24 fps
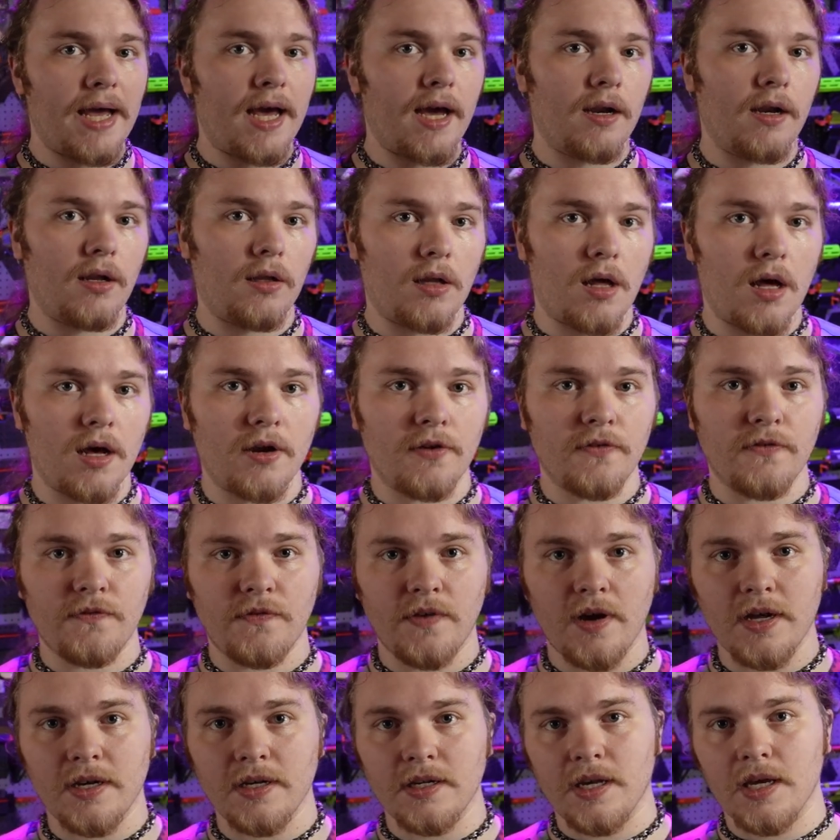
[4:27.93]
I had a lot of
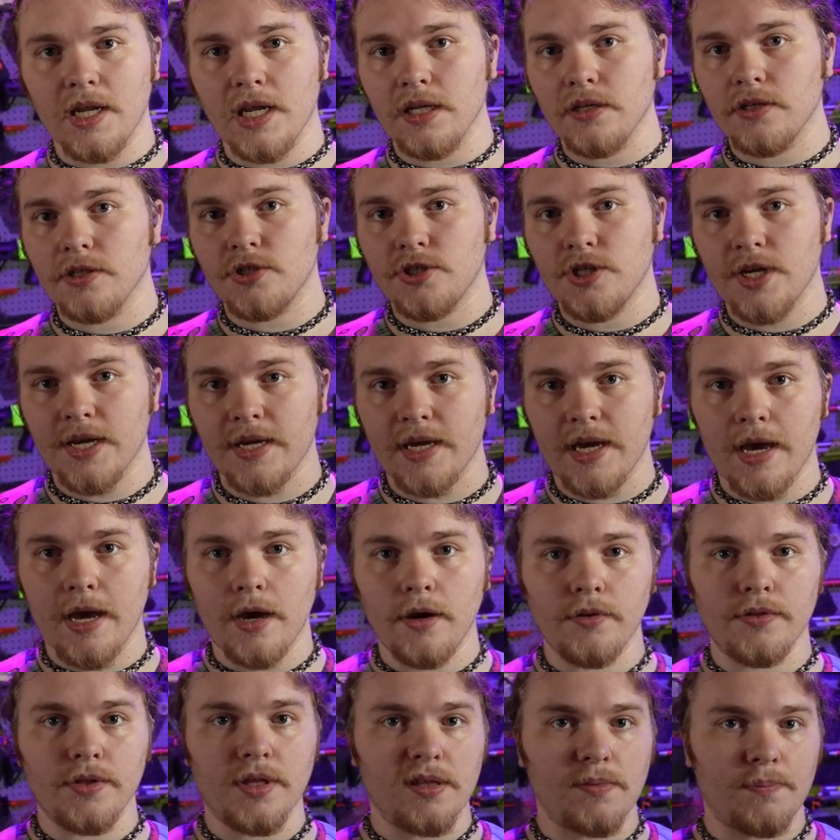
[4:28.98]
fun getting to check
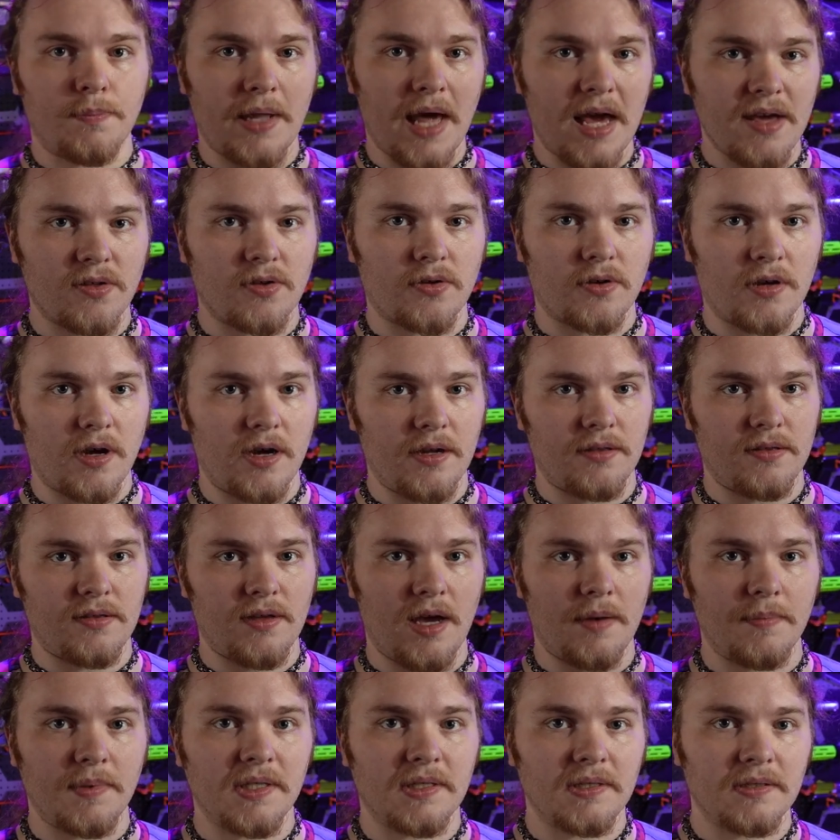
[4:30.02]
out this blaster
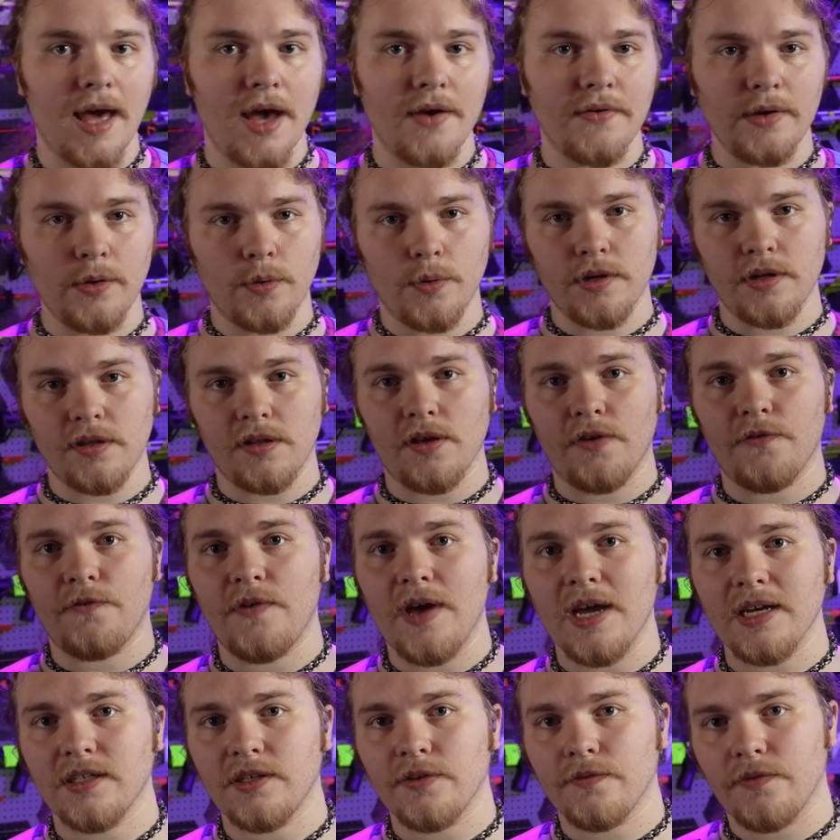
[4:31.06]
concept. Having what is
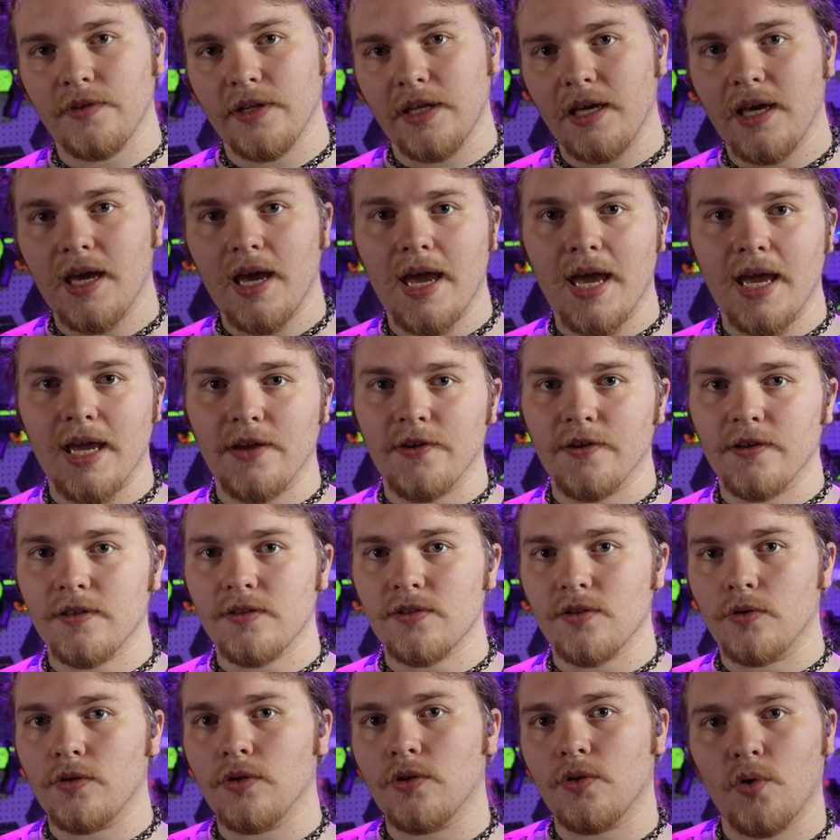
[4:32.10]
effectively a
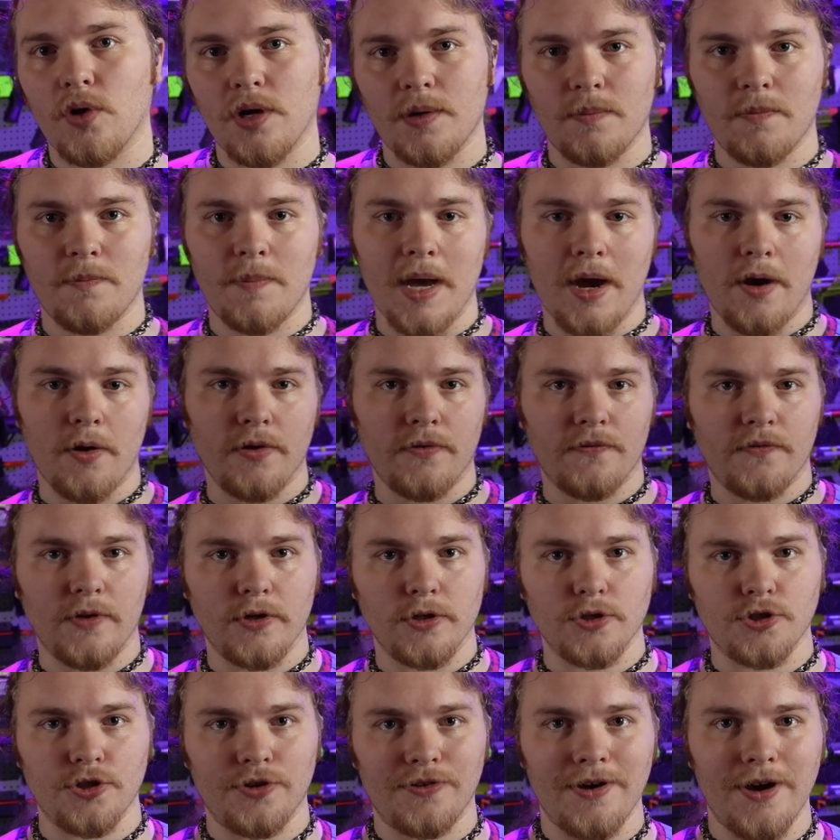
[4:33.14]
solenoid powered
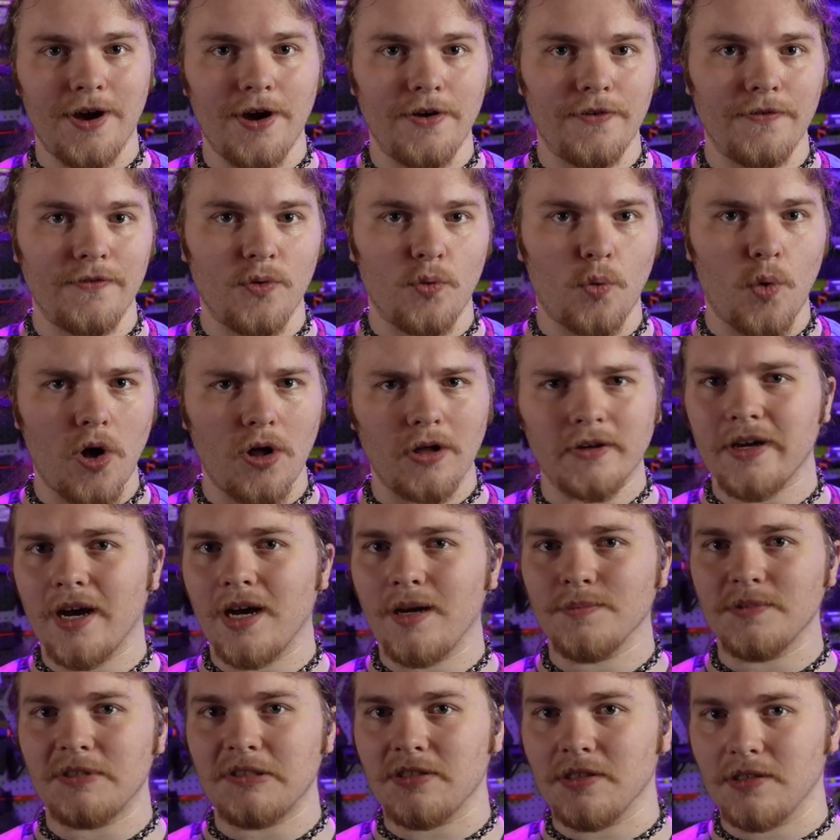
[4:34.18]
version of
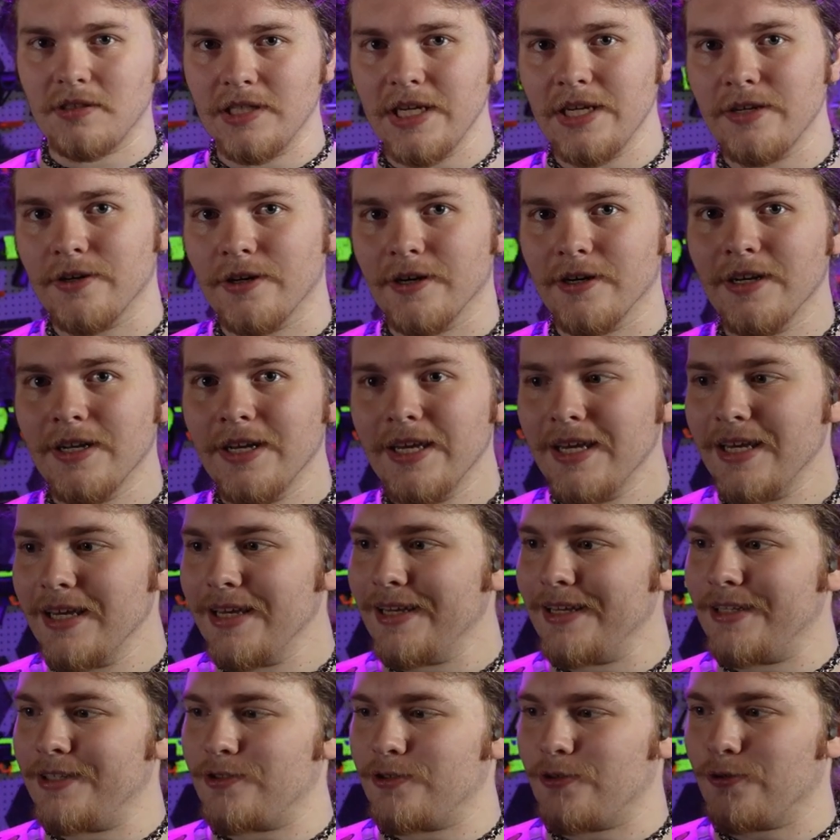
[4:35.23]
Walcom's deleter
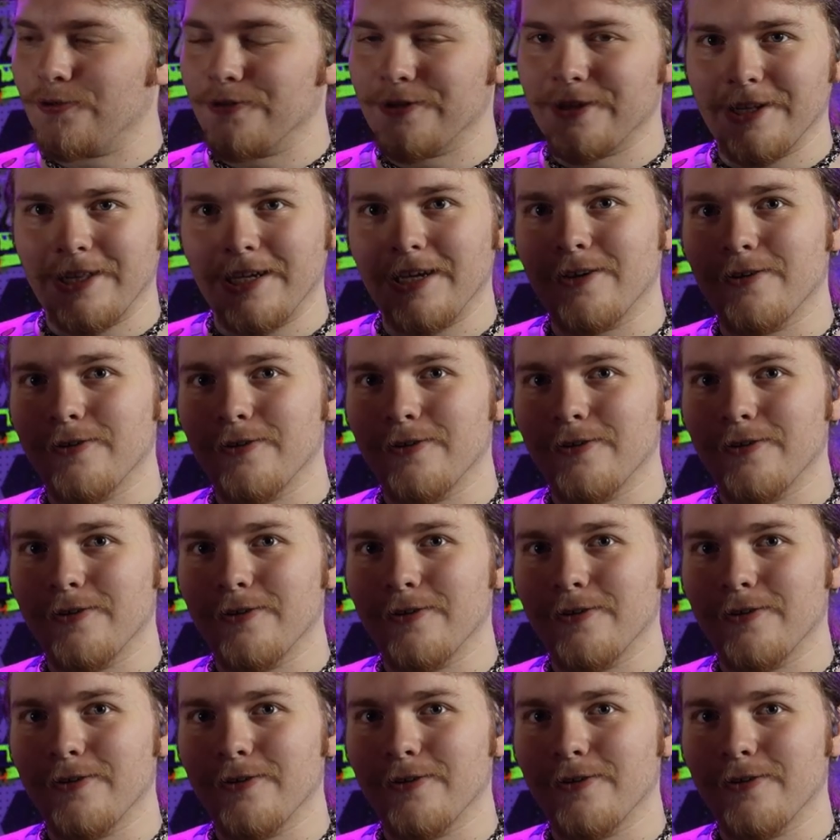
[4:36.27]
is really